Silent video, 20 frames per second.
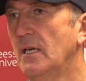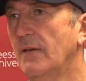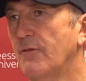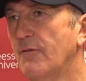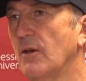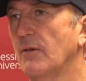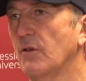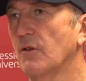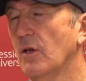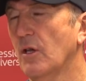If
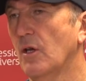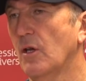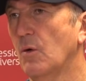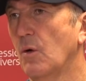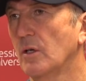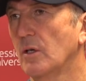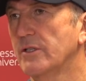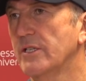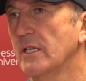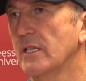you have a look at the
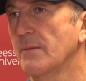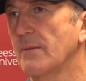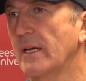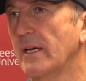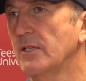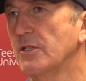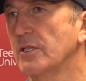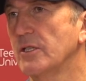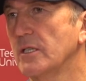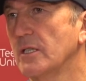quality of the
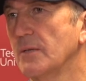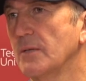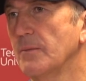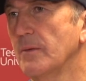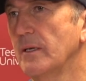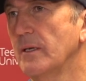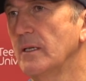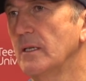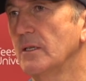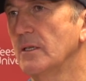managers
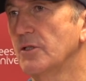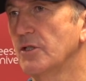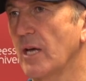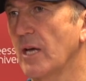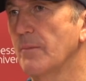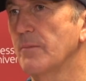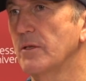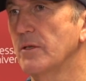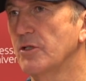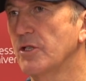in the
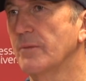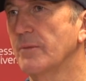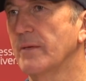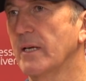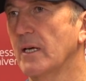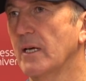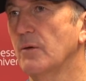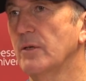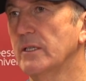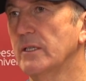Championship
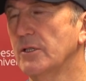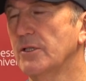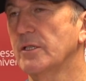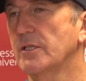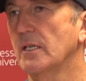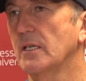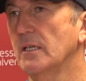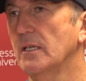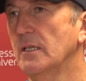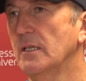now, it's